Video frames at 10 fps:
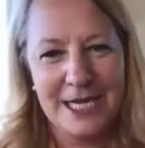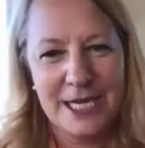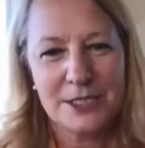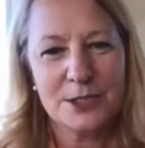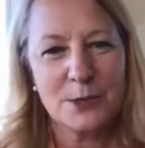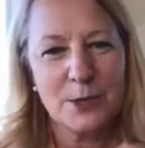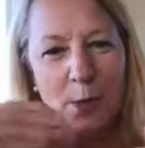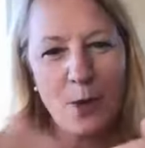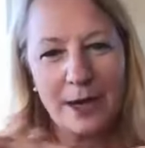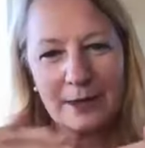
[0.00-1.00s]
So do you want to
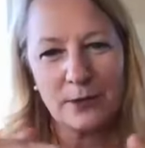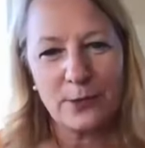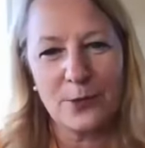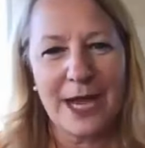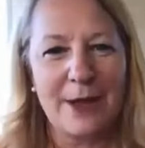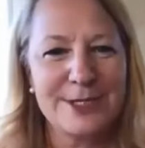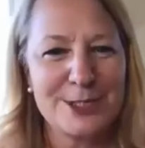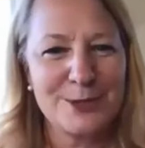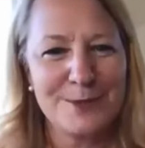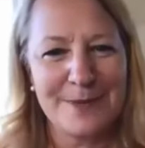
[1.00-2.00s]
walk through how a
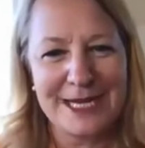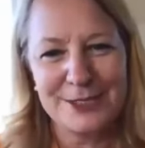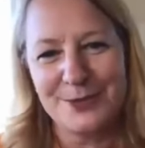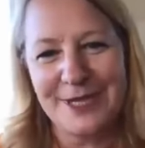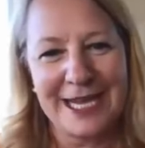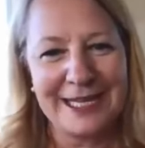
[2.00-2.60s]
student might do that?